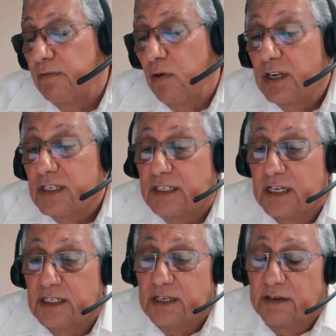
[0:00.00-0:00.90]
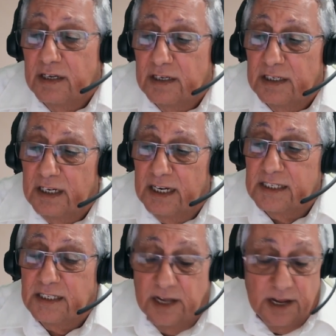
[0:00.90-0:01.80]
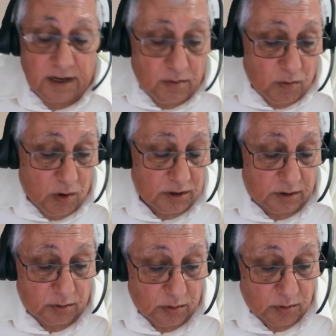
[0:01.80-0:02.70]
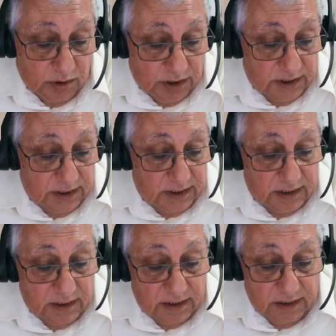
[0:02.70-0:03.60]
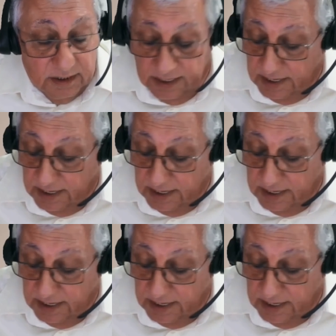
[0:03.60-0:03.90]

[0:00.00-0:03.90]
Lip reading: For instance, let's say you want to